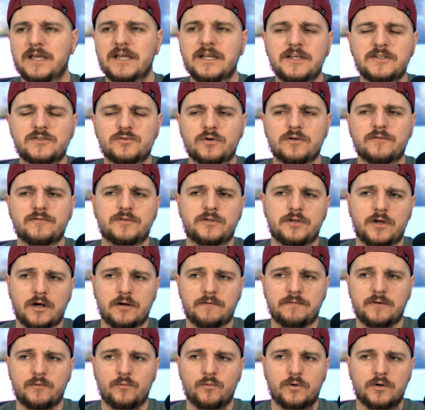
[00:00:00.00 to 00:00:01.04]
any sort of
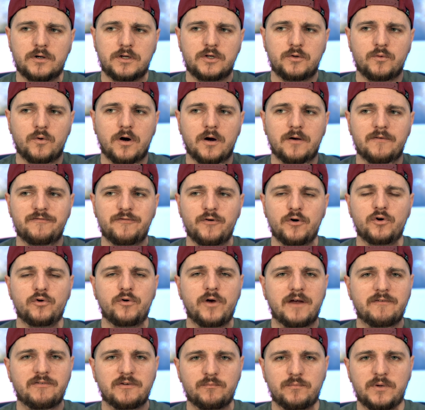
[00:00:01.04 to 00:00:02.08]
photography where you are
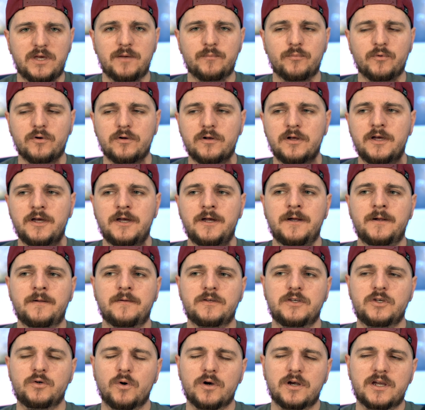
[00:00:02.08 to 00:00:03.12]
photographing people,
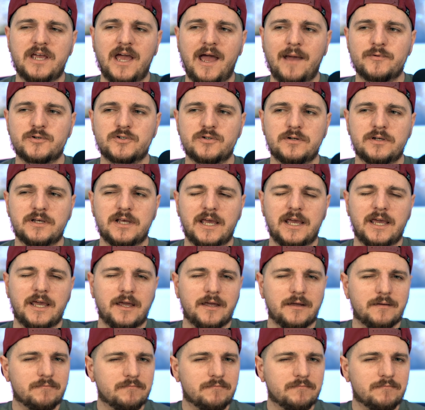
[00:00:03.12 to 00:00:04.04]
you are capturing a